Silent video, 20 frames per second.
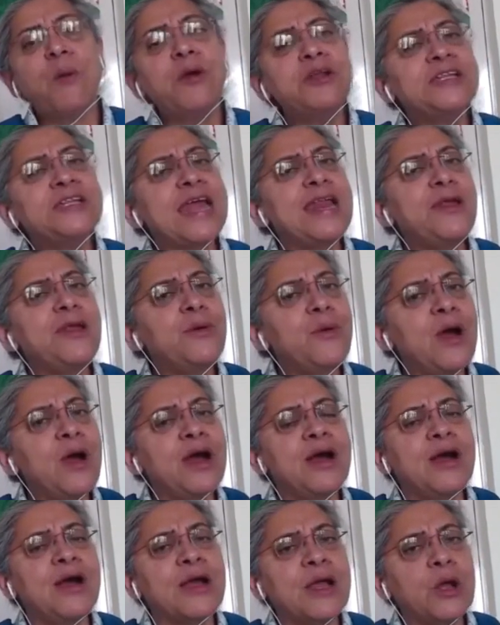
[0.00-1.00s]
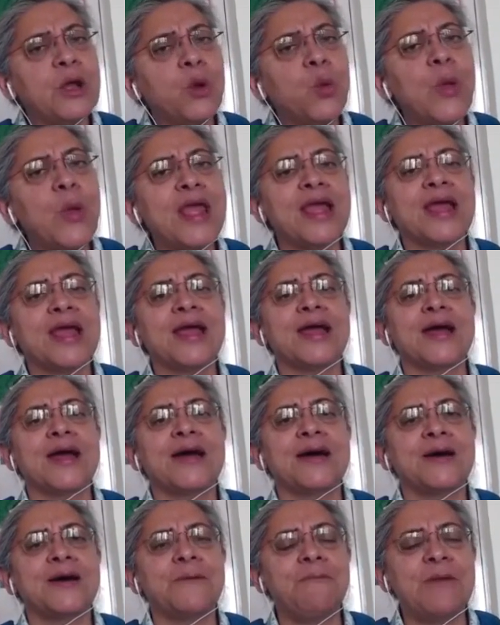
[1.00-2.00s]
I want to tell you a quick
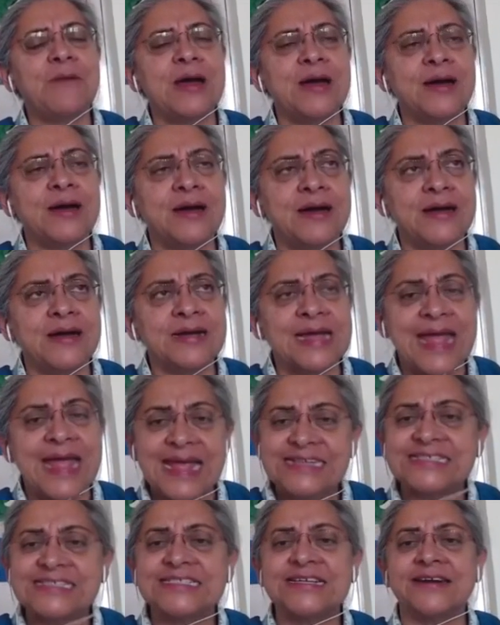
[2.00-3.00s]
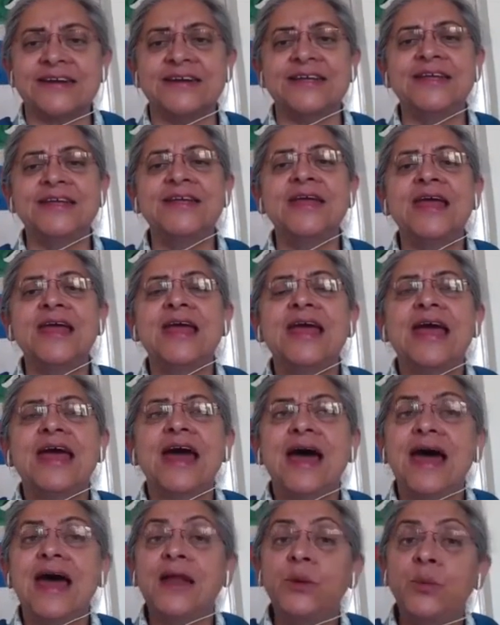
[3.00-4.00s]
a case study,
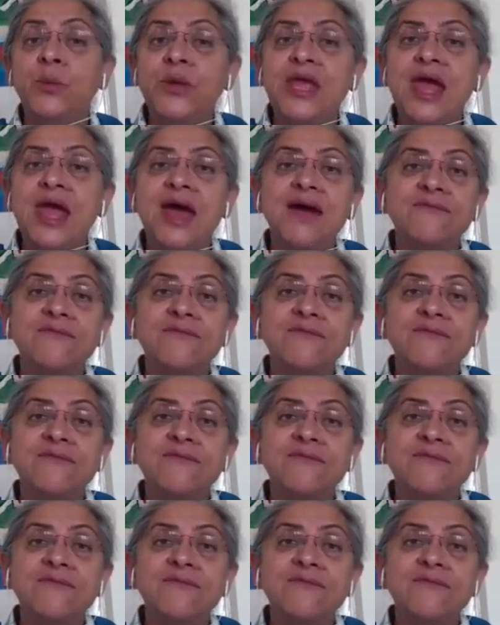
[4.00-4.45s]
and we